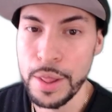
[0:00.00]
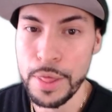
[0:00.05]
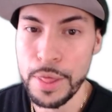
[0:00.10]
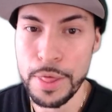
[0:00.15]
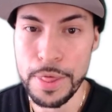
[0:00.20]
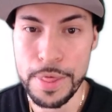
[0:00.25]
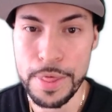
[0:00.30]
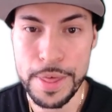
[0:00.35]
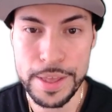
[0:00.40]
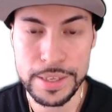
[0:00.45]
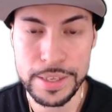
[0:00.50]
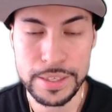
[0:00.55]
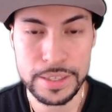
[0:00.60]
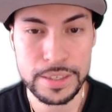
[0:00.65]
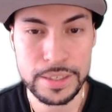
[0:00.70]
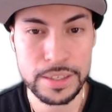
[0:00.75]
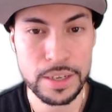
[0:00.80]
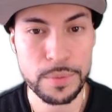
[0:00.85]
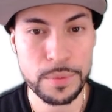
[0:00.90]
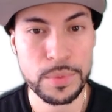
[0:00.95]
This
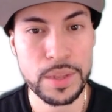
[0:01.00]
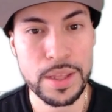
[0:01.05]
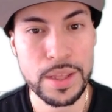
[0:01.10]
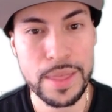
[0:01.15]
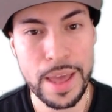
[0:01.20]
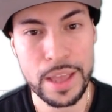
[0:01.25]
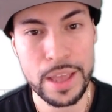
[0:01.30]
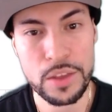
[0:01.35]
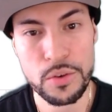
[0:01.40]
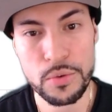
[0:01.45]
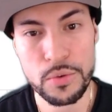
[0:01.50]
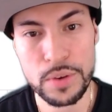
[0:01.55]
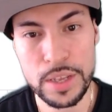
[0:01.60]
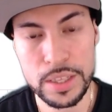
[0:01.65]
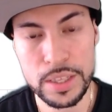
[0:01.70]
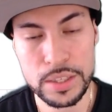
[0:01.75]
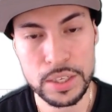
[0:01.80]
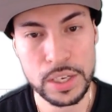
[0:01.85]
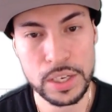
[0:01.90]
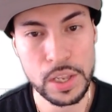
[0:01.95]
is something that you
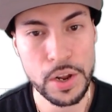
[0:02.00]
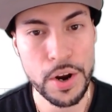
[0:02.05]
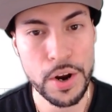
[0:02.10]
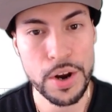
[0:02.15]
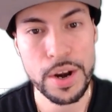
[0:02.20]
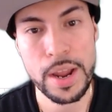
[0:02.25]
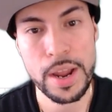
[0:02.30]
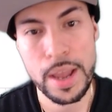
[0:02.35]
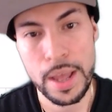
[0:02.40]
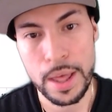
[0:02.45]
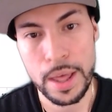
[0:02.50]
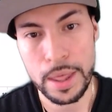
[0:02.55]
need to learn,